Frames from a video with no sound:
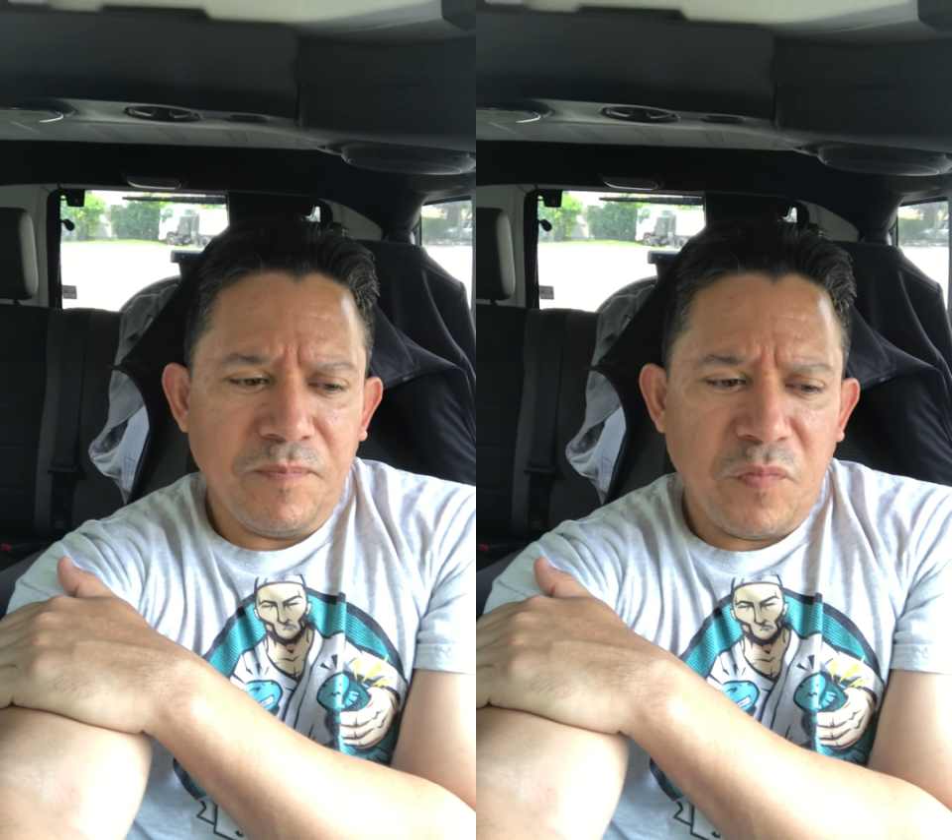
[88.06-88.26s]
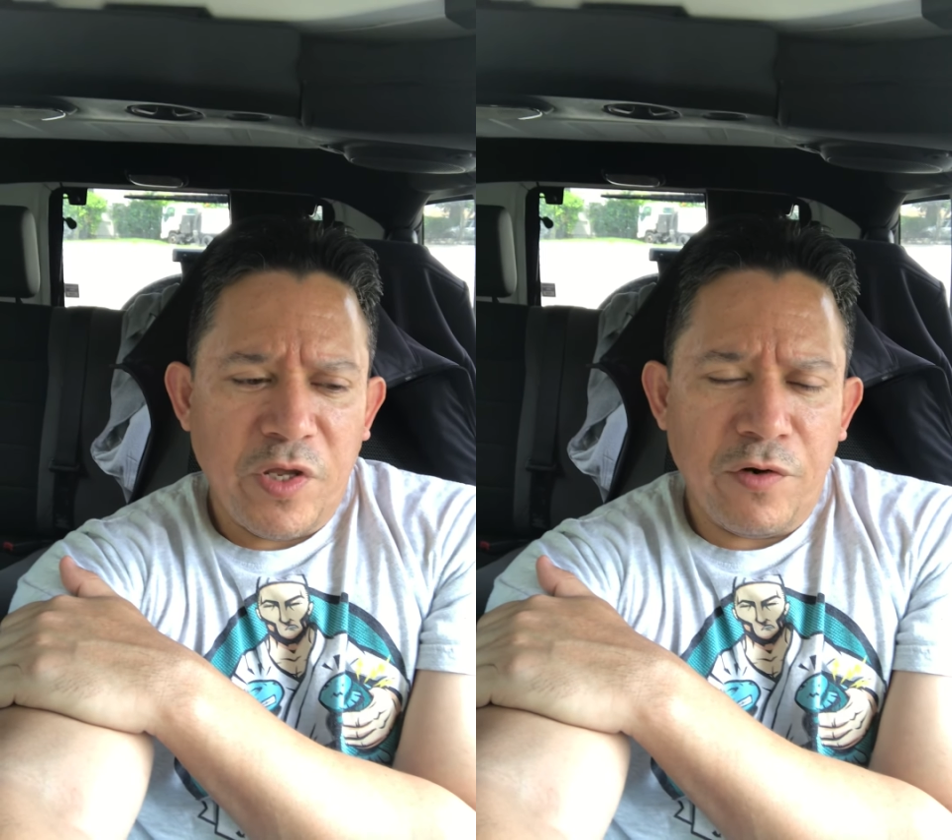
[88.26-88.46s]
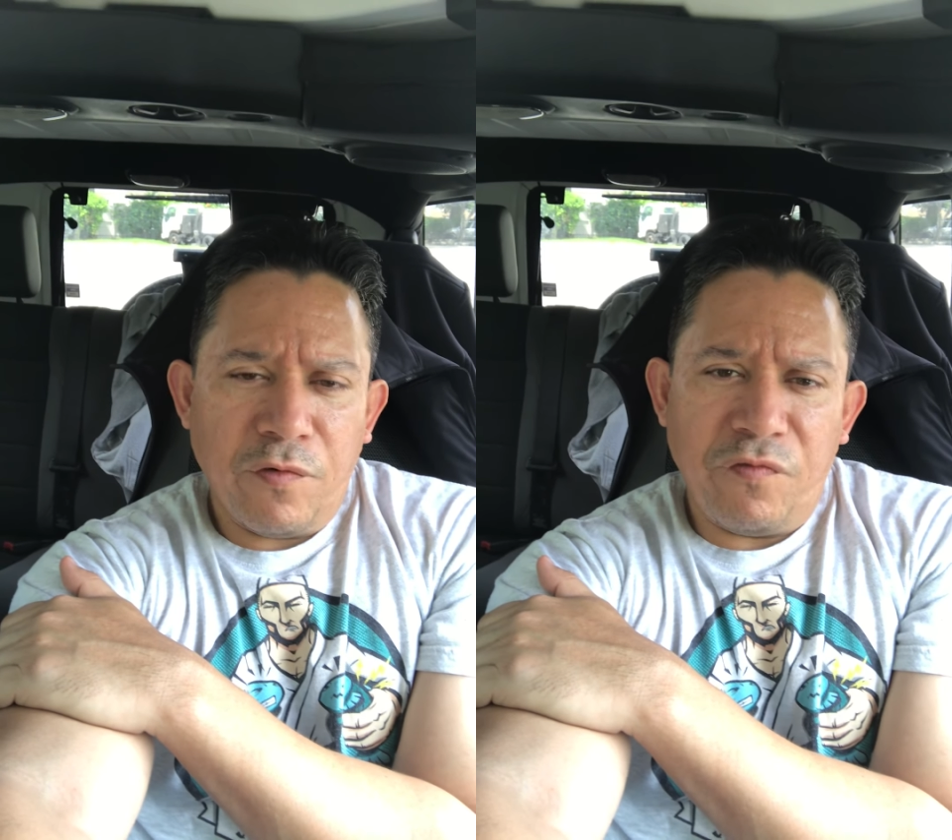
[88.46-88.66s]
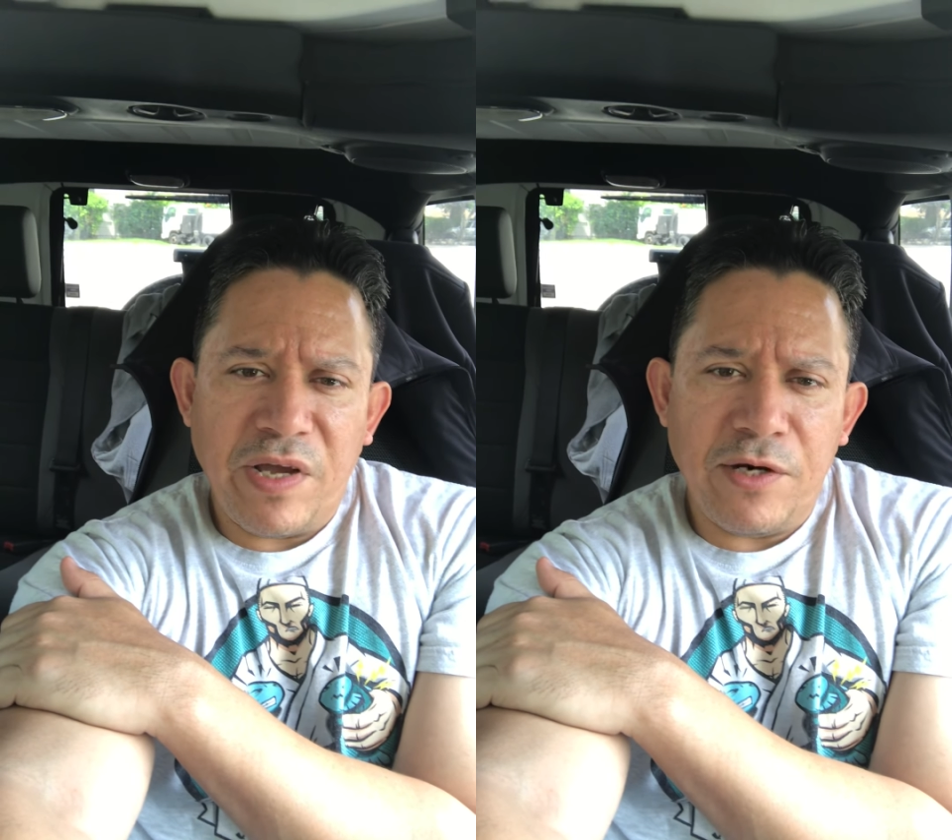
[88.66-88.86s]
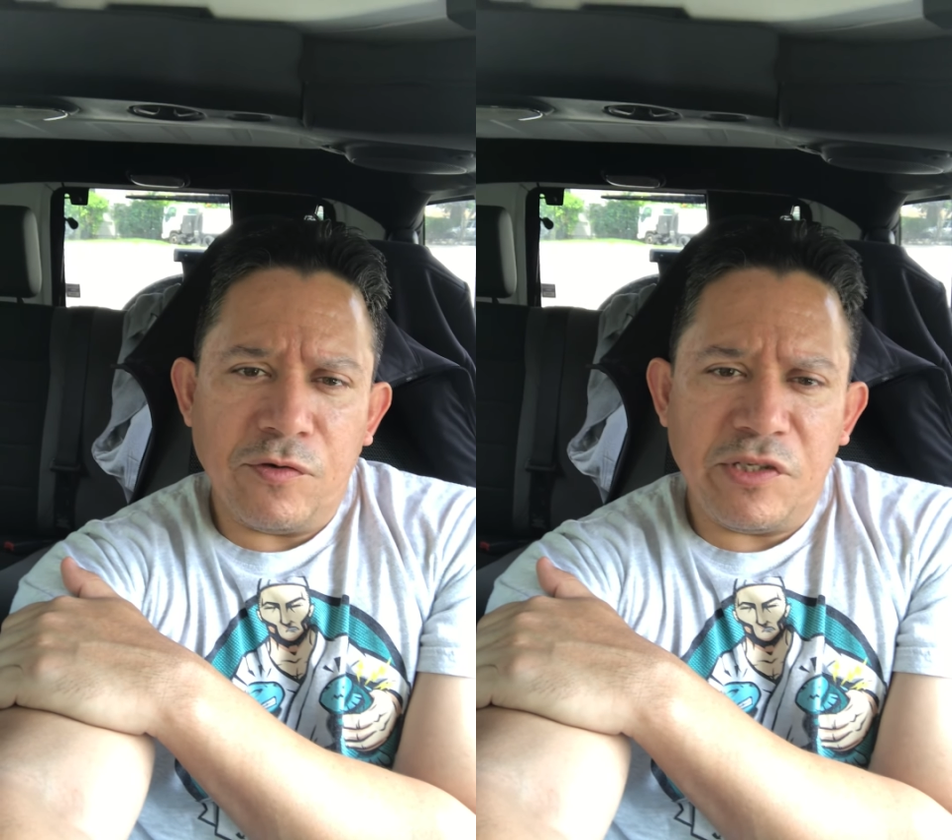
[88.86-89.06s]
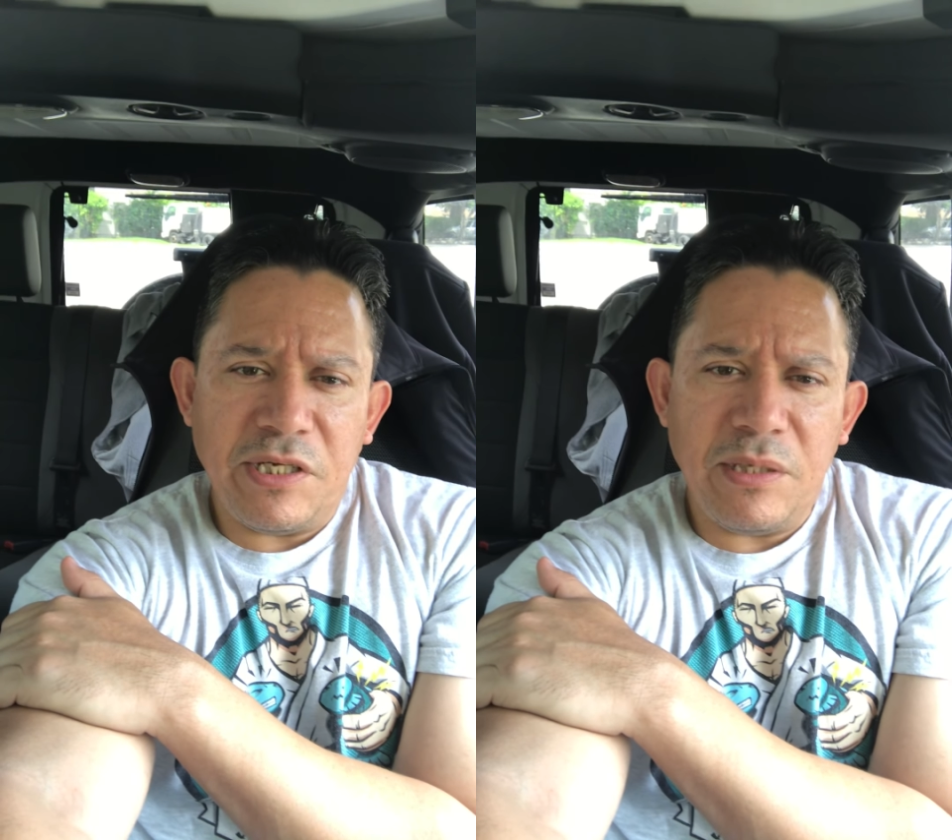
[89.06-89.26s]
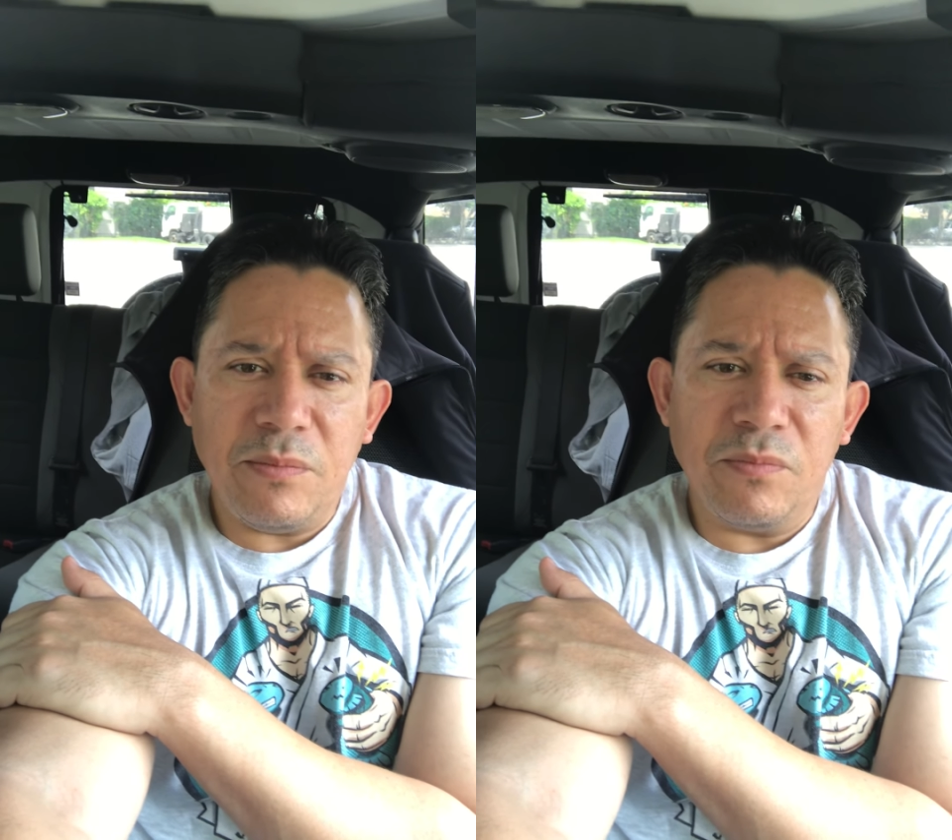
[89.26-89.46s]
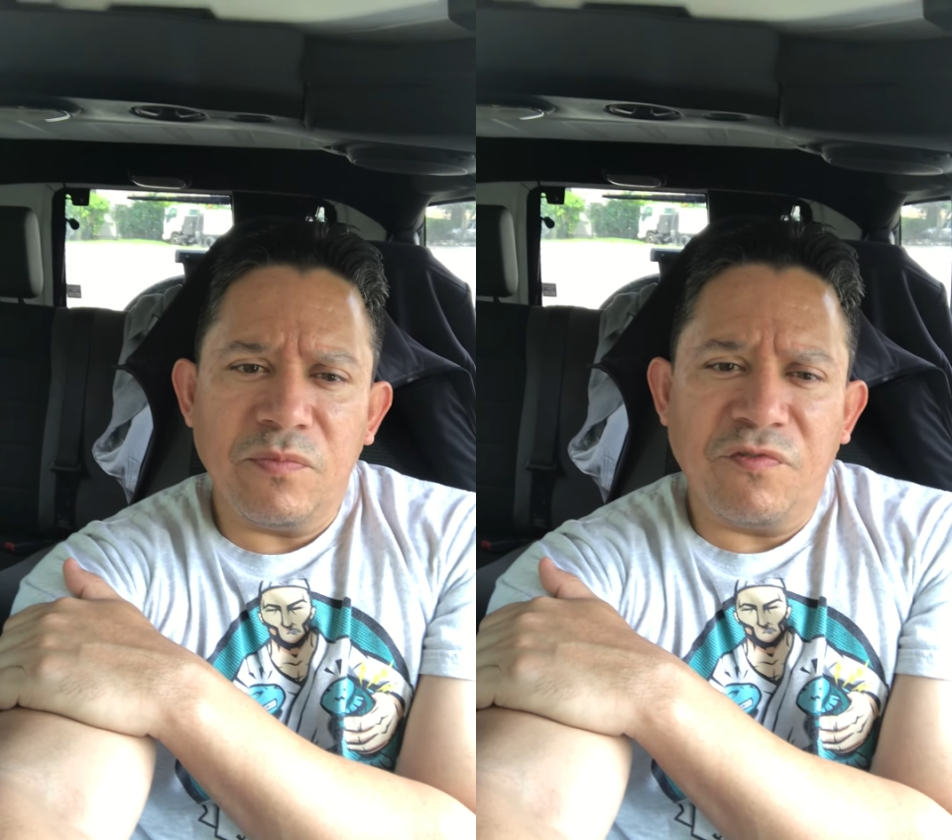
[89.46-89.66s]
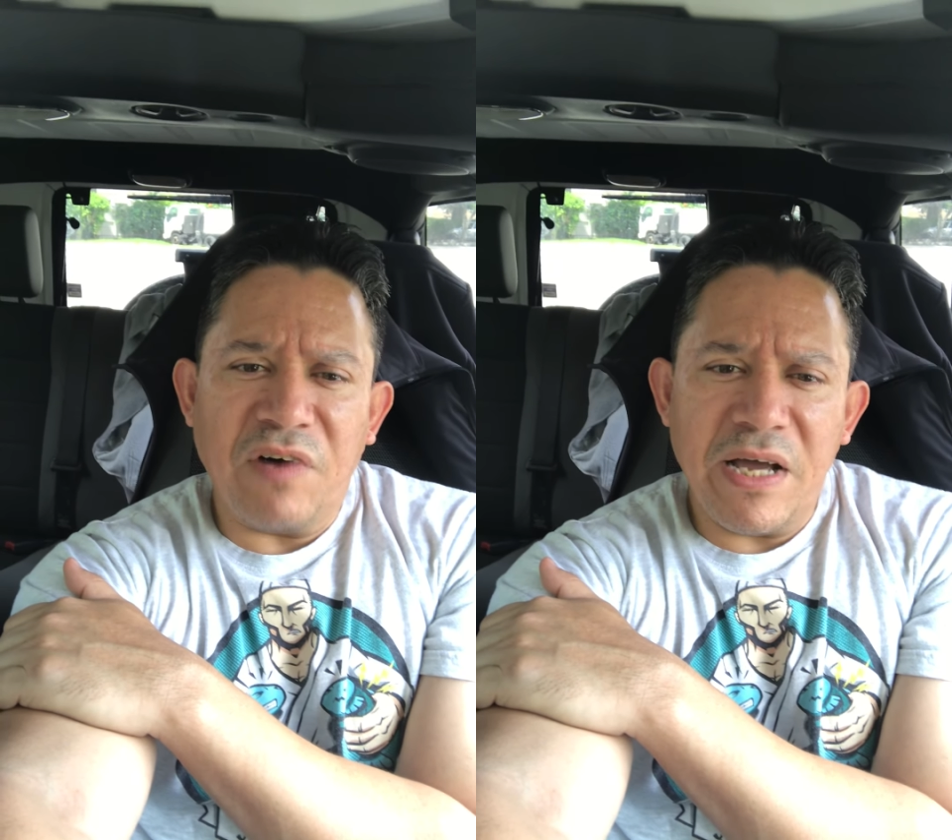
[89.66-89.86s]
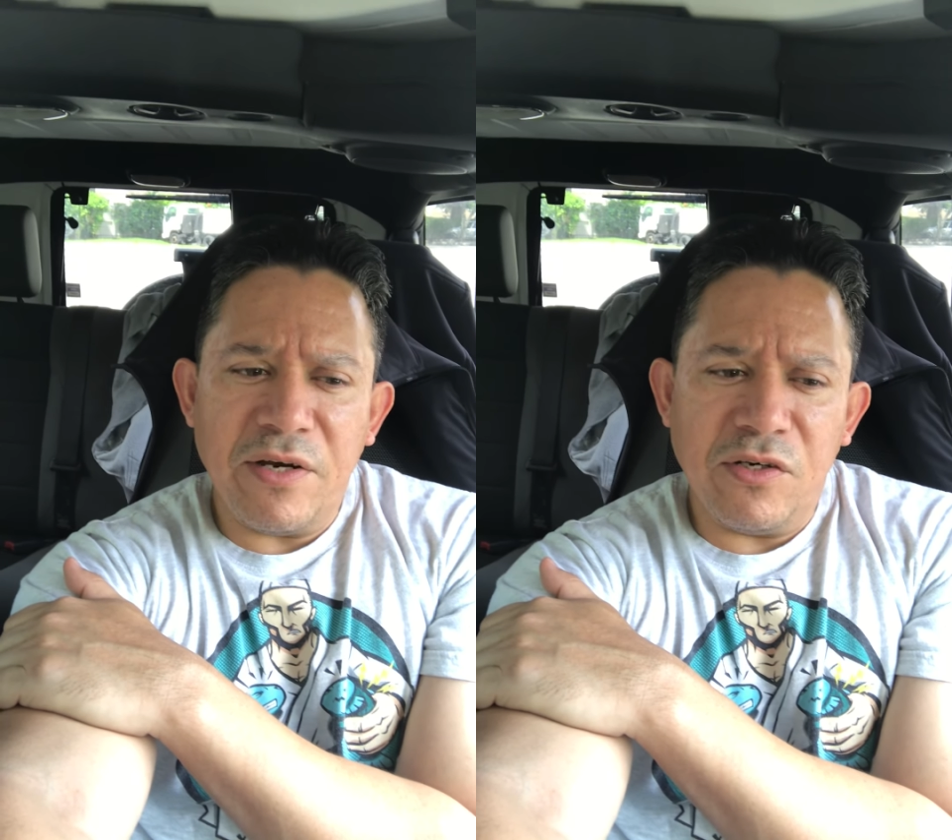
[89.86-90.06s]
you know, Fedor team
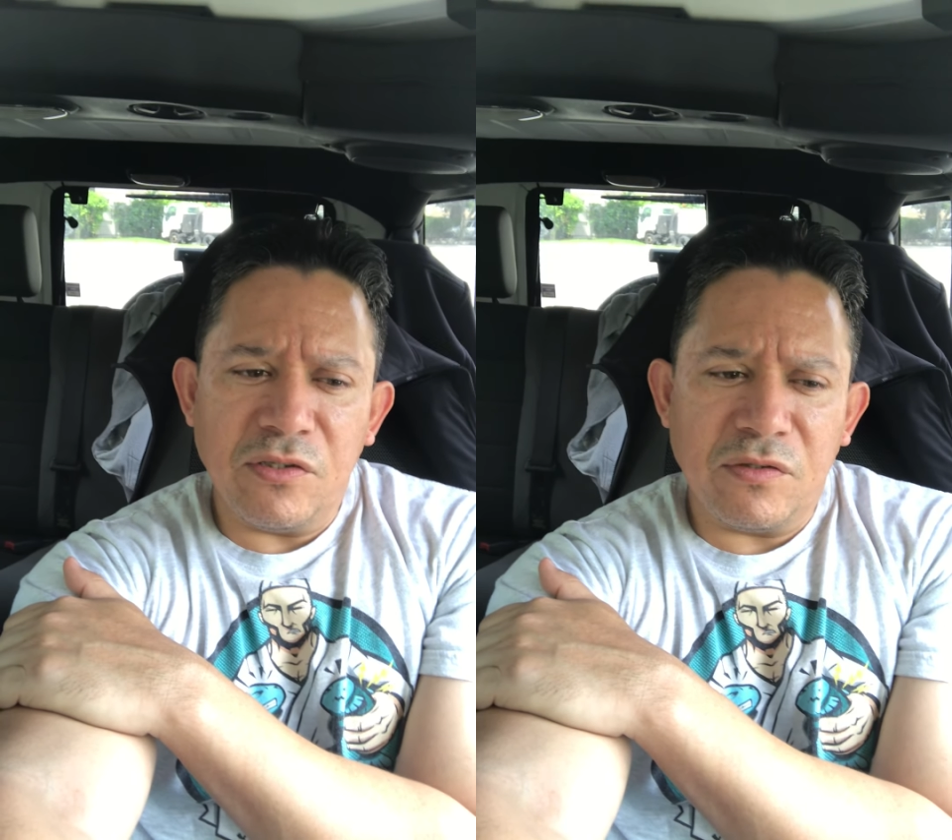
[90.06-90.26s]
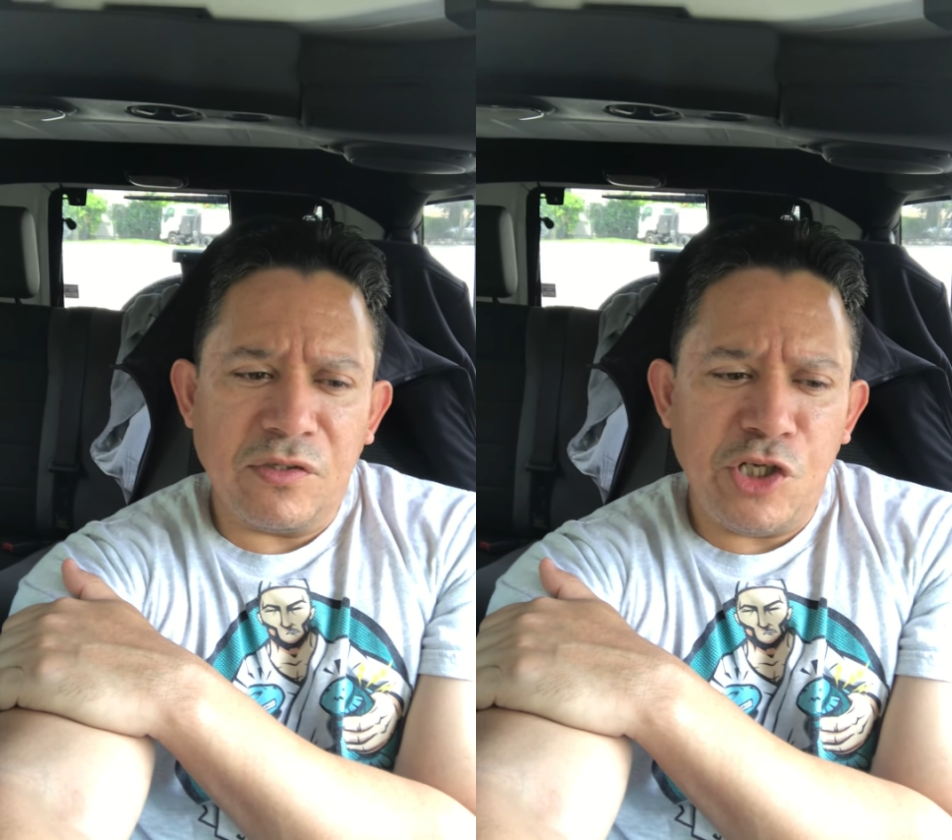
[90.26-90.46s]
fighters,